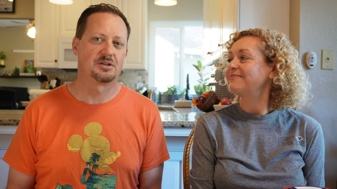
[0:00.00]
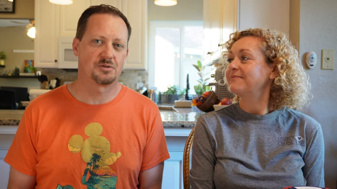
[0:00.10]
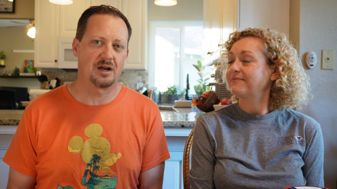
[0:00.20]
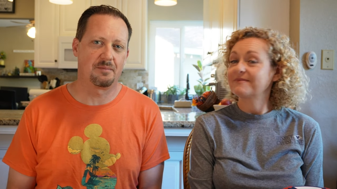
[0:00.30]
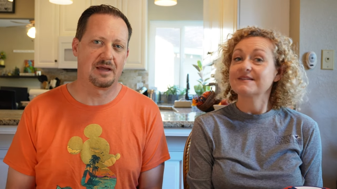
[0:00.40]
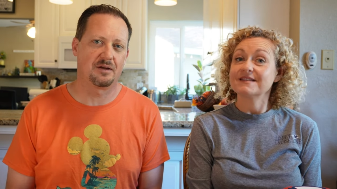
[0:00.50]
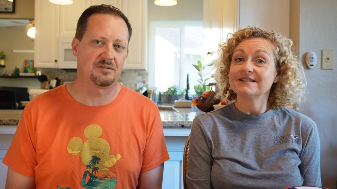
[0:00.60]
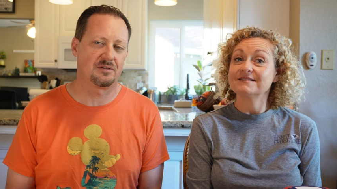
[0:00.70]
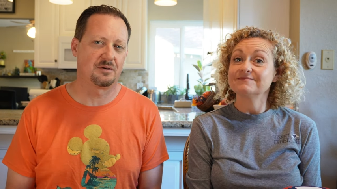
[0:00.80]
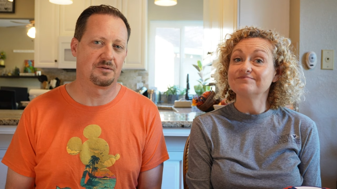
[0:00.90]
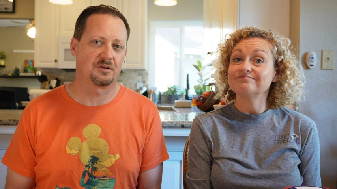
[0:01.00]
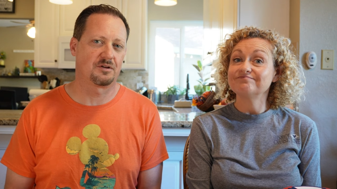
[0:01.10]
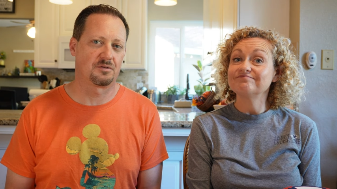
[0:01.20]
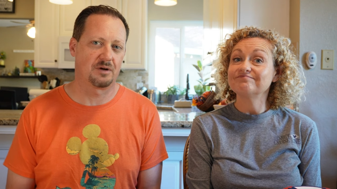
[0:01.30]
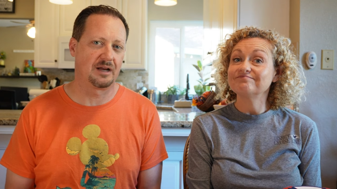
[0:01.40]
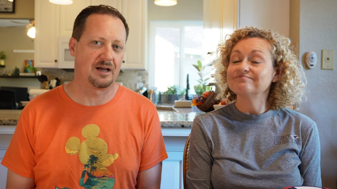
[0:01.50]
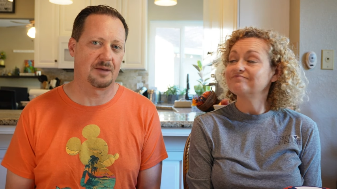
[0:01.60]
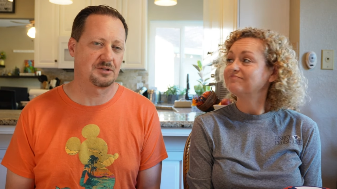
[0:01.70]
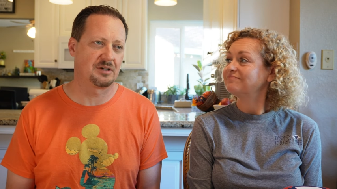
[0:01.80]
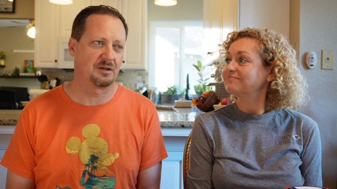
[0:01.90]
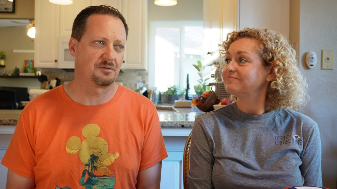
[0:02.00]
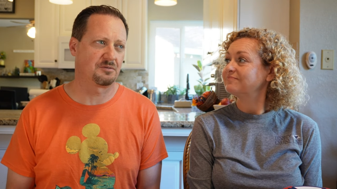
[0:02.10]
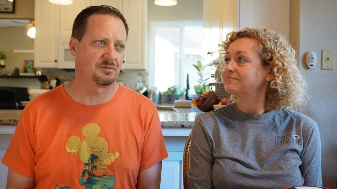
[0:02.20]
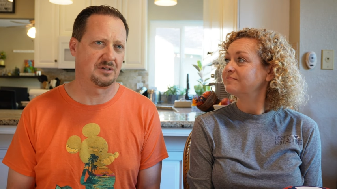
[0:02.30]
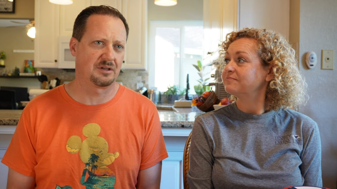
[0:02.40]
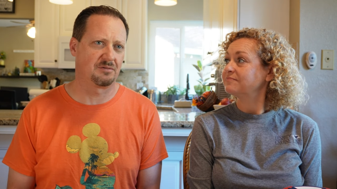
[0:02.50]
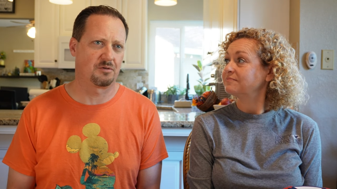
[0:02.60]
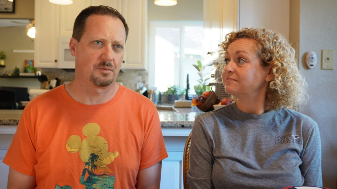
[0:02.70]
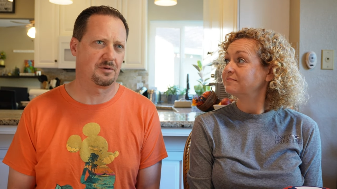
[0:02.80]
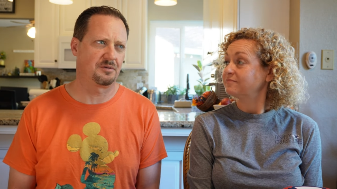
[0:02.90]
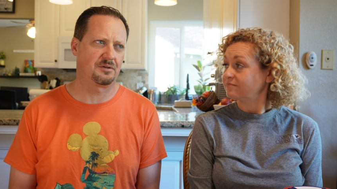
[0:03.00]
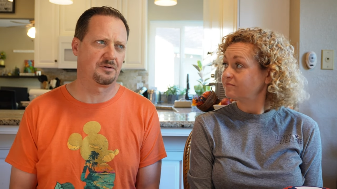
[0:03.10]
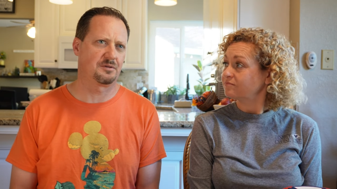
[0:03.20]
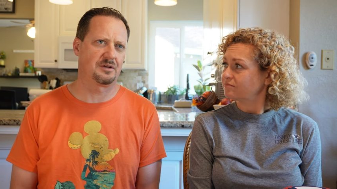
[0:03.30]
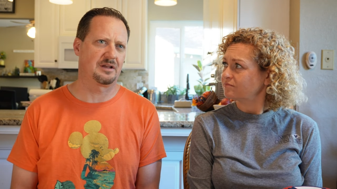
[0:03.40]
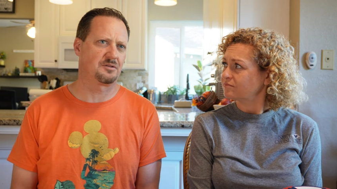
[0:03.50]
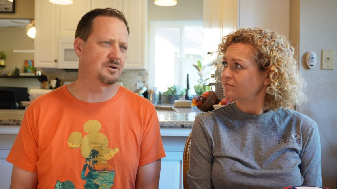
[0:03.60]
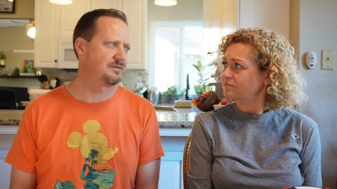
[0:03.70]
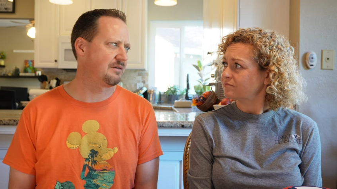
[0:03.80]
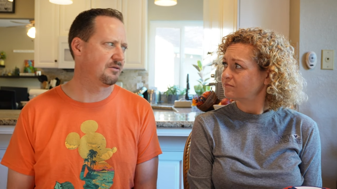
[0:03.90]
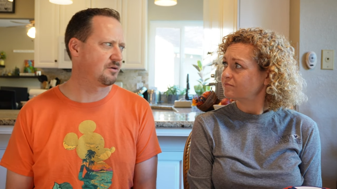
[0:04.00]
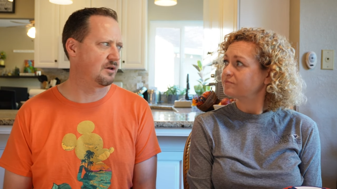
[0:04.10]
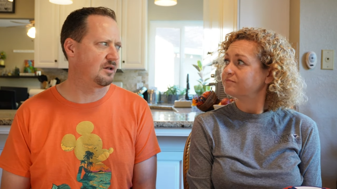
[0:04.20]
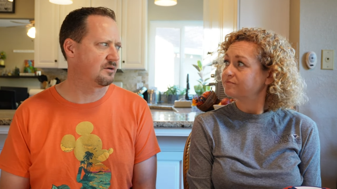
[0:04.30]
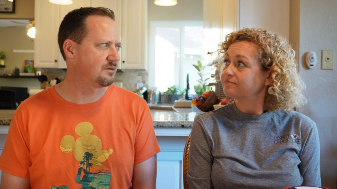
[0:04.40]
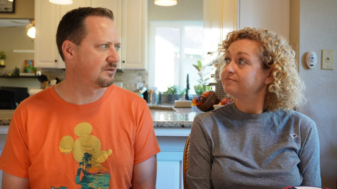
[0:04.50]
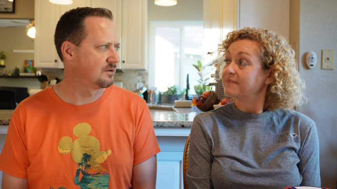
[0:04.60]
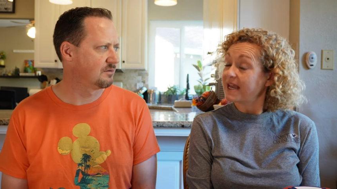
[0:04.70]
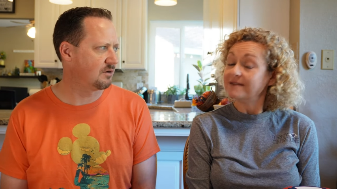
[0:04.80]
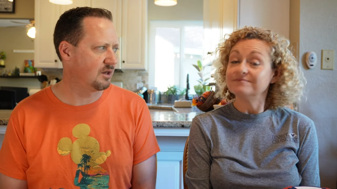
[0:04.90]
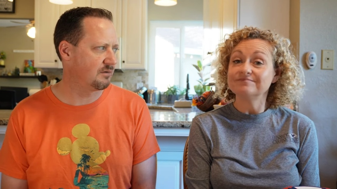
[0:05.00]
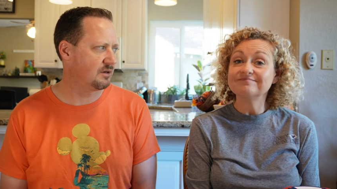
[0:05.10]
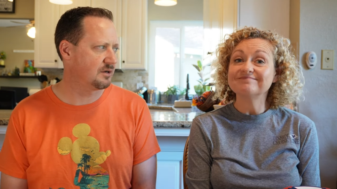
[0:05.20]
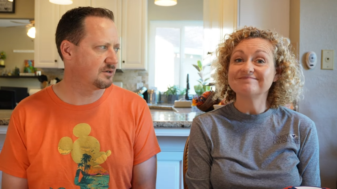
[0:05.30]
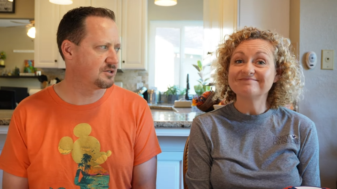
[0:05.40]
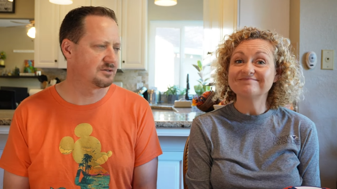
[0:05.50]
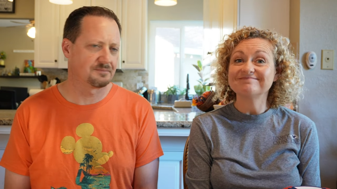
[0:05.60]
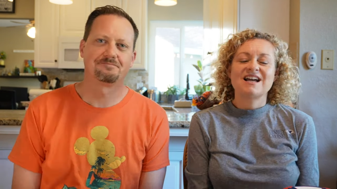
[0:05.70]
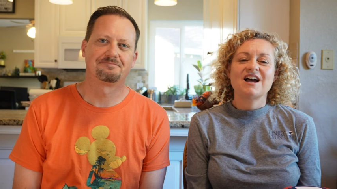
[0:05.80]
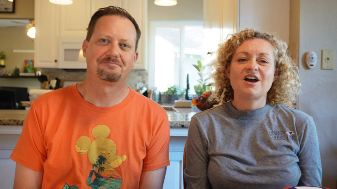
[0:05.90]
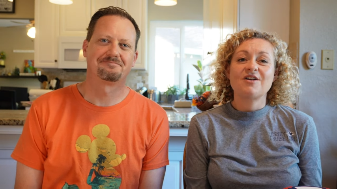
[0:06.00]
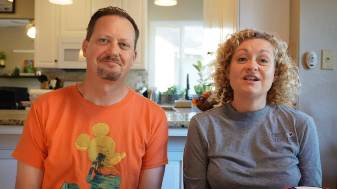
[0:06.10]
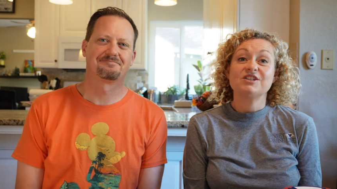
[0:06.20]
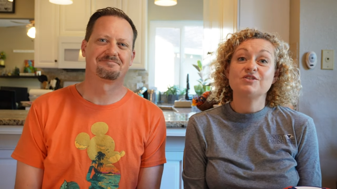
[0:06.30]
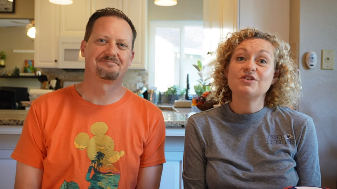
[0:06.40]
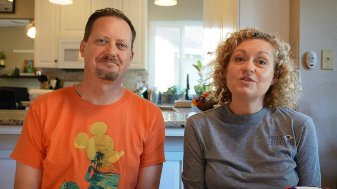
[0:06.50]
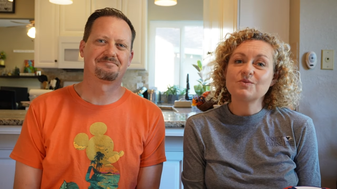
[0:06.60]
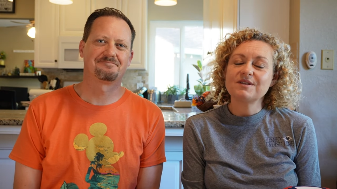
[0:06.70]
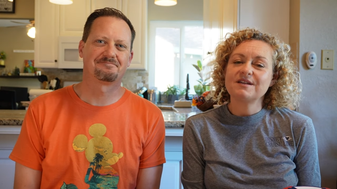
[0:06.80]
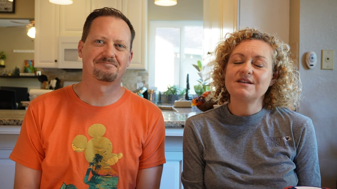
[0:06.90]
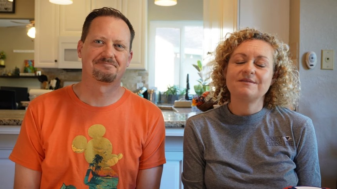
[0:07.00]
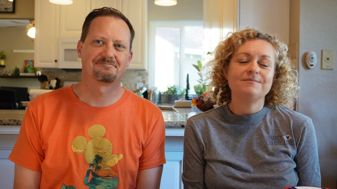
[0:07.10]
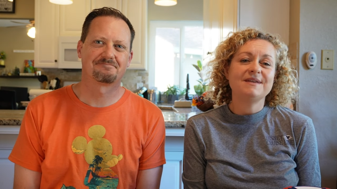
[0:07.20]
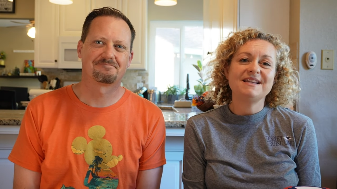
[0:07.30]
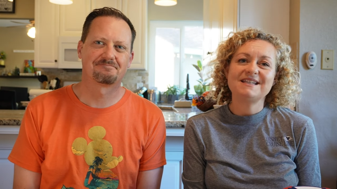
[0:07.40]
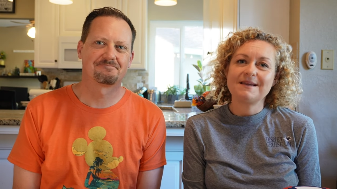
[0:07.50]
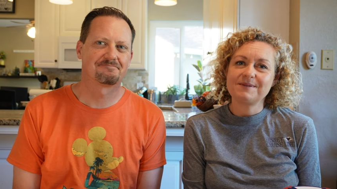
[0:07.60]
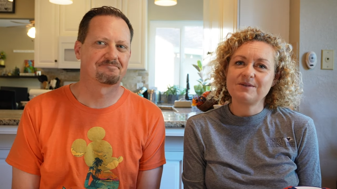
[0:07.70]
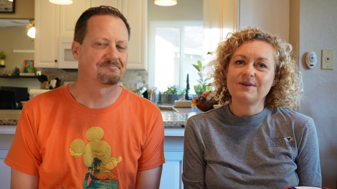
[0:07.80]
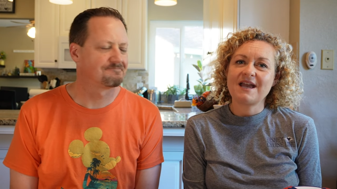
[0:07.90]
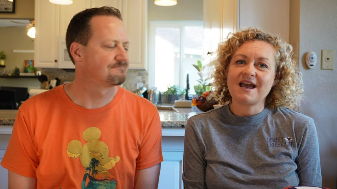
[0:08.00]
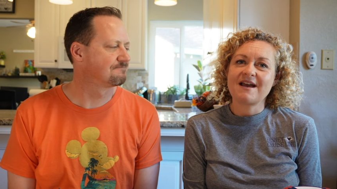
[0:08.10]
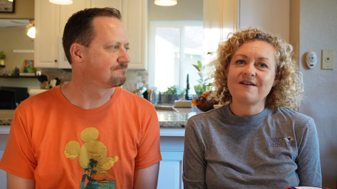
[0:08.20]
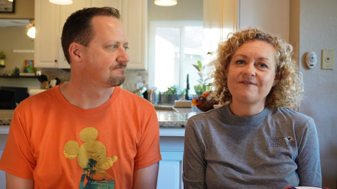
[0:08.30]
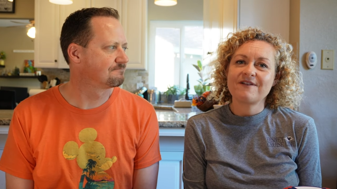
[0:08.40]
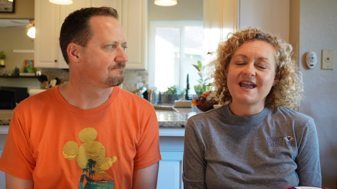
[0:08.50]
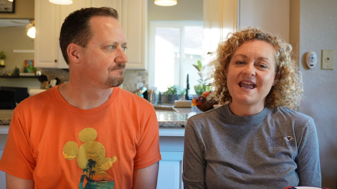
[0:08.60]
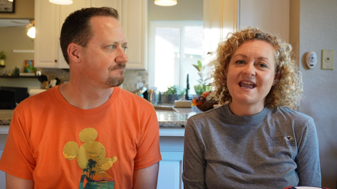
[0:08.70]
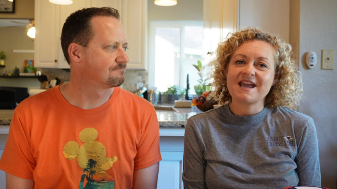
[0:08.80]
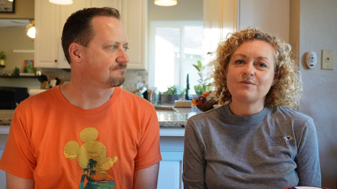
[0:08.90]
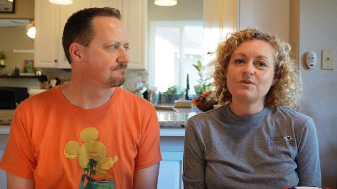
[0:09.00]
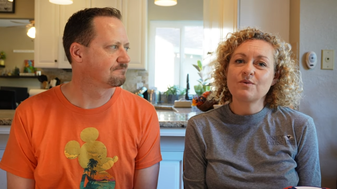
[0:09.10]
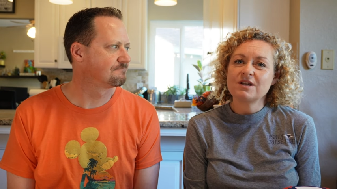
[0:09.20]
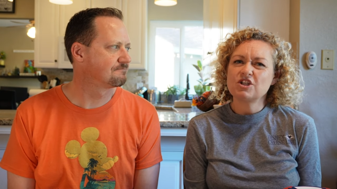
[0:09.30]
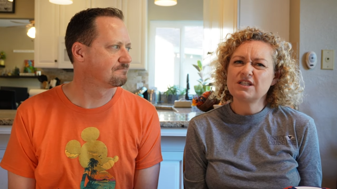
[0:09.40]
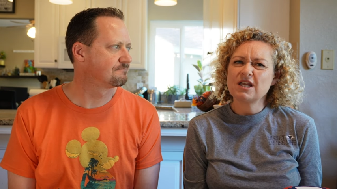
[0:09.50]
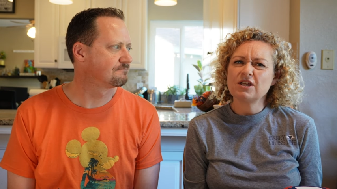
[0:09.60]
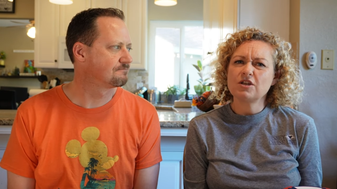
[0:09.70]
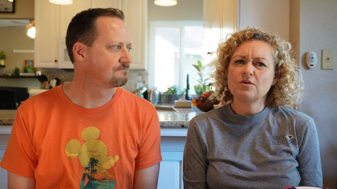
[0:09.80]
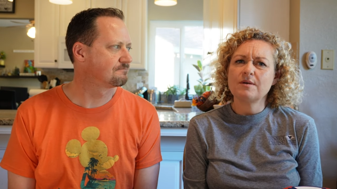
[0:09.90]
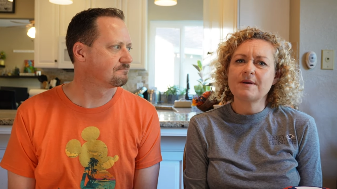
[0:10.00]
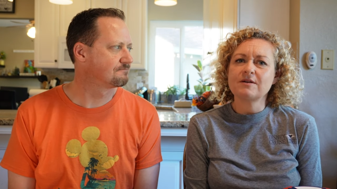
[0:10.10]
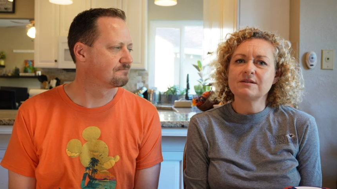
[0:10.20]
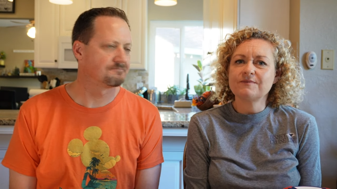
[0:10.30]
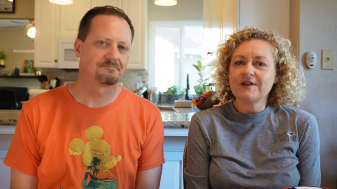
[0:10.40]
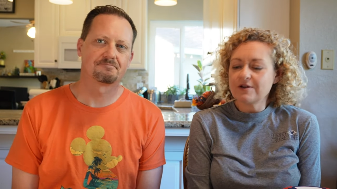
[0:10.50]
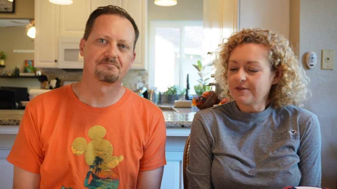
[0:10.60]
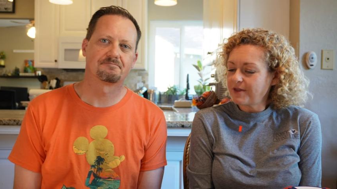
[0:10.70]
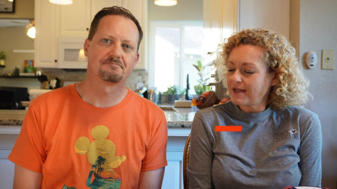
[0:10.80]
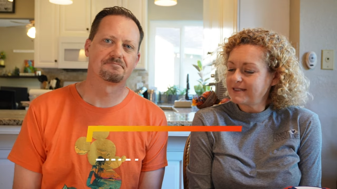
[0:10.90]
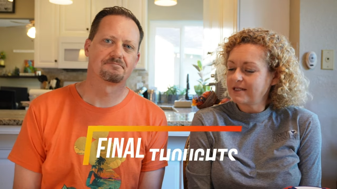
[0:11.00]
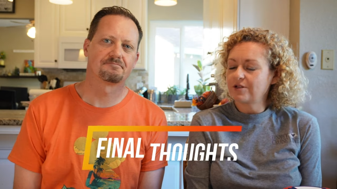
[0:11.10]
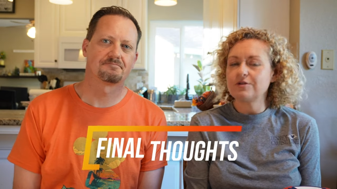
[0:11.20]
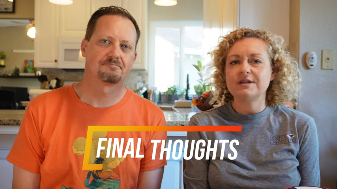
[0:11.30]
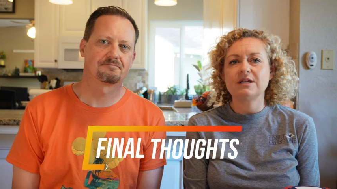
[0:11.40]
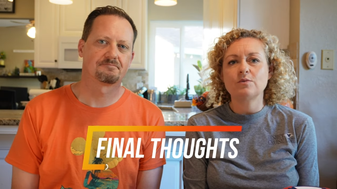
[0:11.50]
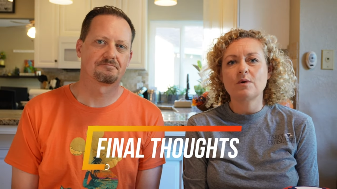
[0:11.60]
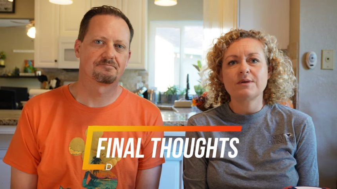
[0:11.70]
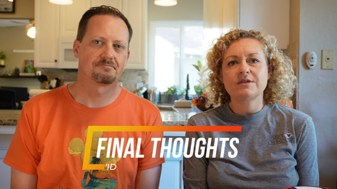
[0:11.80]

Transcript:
Speaker 1: try Bounce. It was a great option. It was really affordable. It was only like twenty-five or thirty dollars yeah. for all of our luggage.
Speaker 2: All right, so those were the main tips that we have, and we wanna just tell you about some final thoughts, including what we